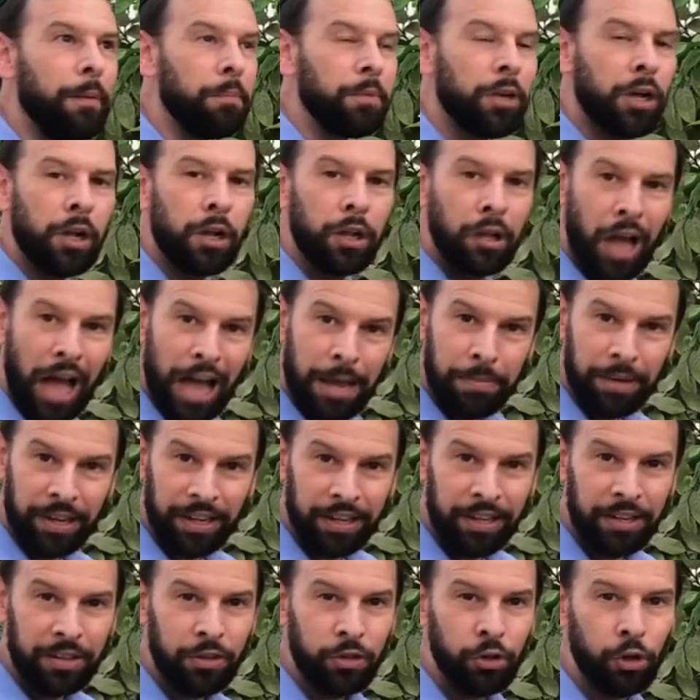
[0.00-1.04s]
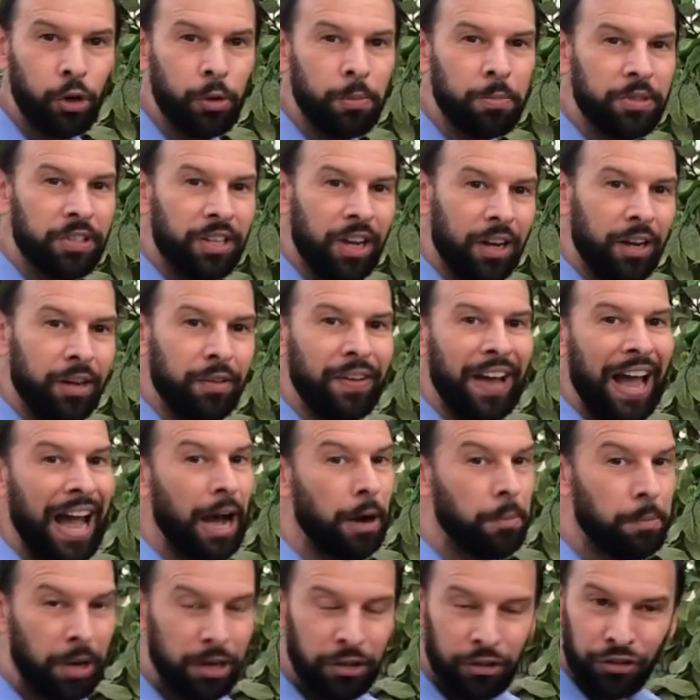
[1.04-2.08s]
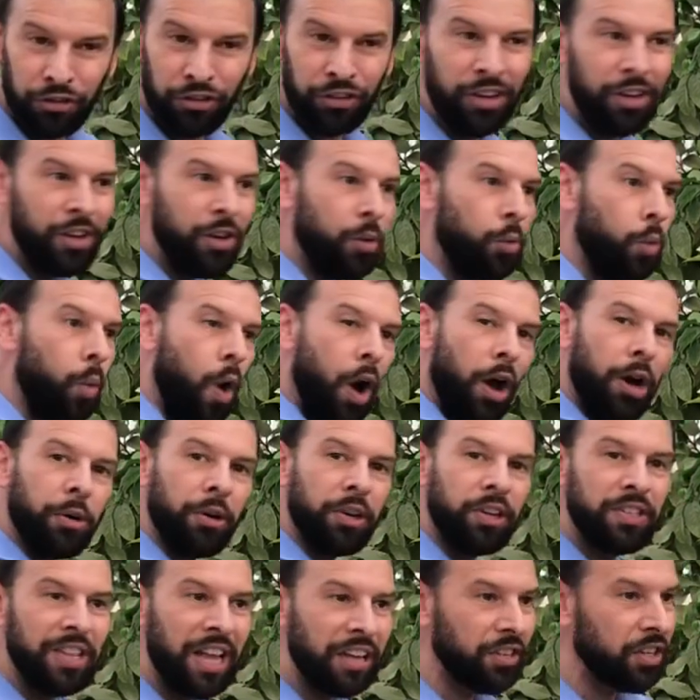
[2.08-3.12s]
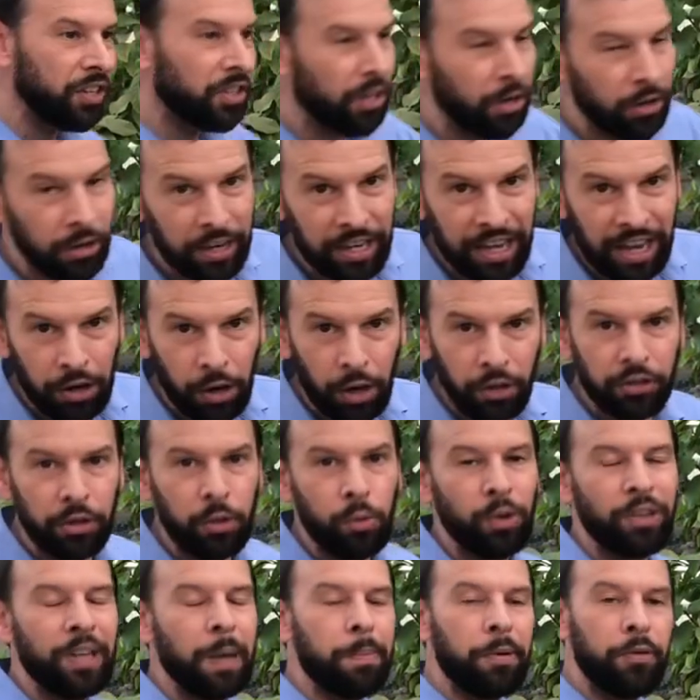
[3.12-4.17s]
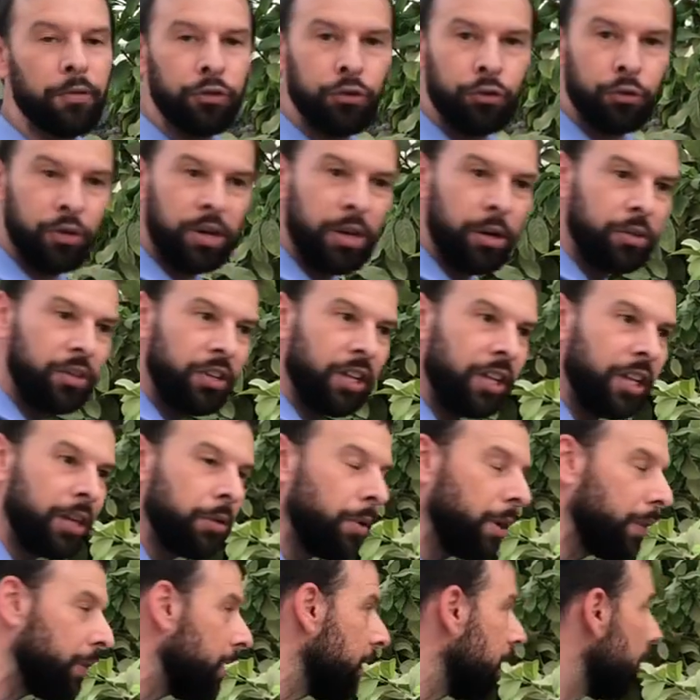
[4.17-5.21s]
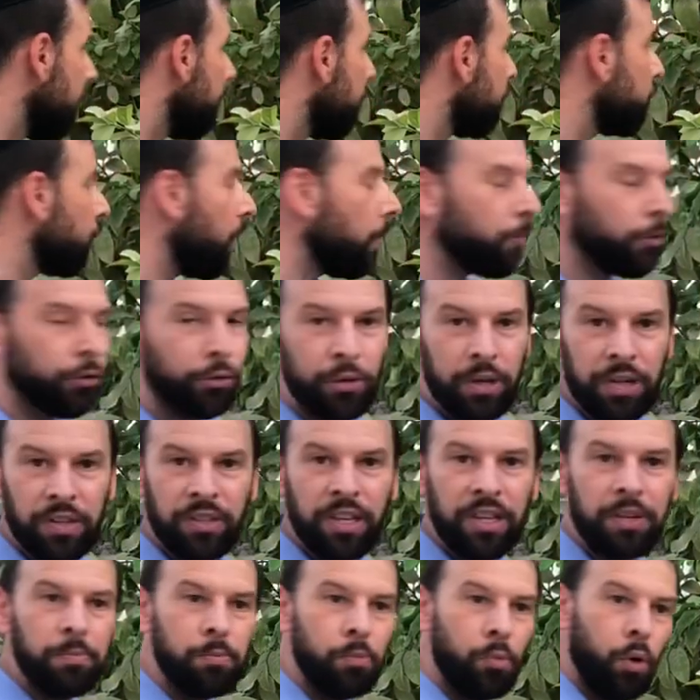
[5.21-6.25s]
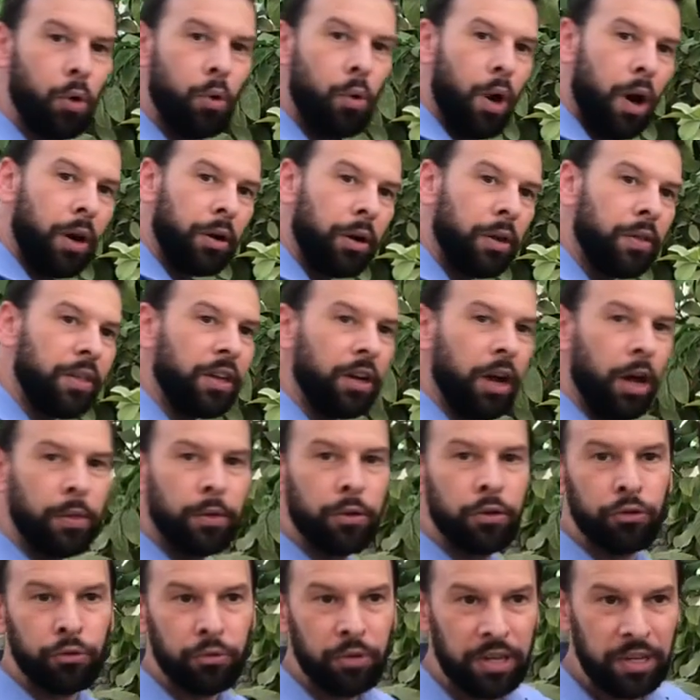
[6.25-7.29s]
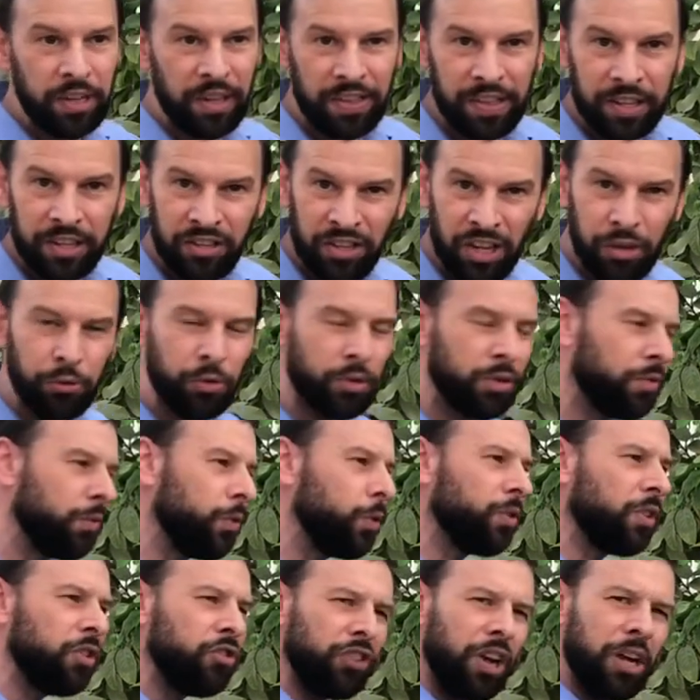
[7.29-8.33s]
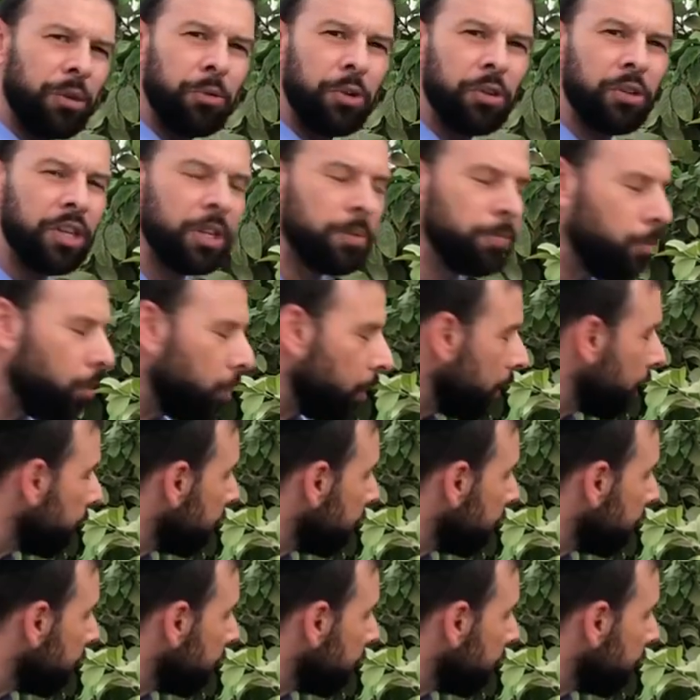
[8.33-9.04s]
climate in terms of how much water is necessary and also what type of tree you're dealing with. Some trees need more water than other trees. I think citrus fruits in general need more.